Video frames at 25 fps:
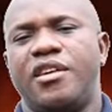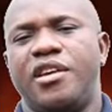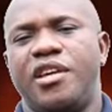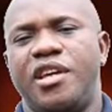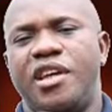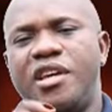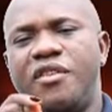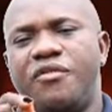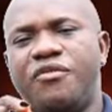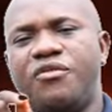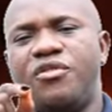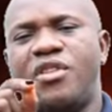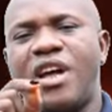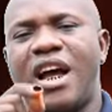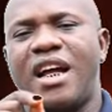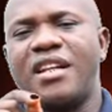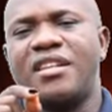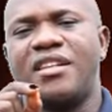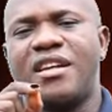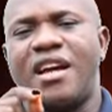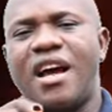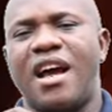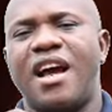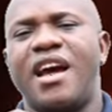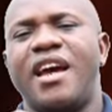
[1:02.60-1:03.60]
if that
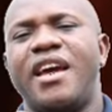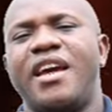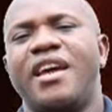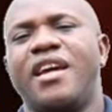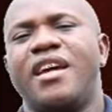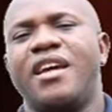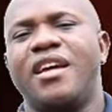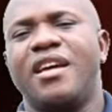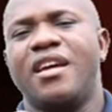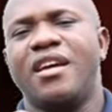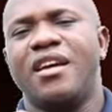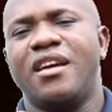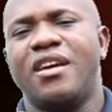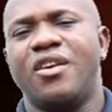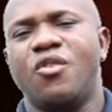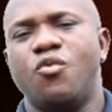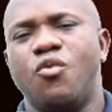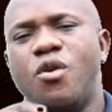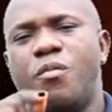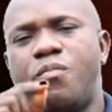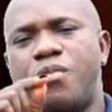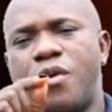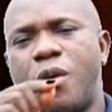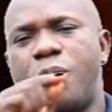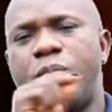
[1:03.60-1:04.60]
guy
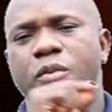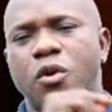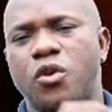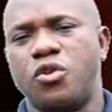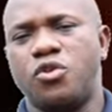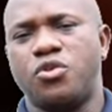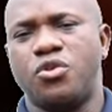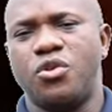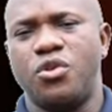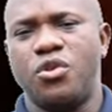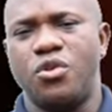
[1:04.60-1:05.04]
will propose to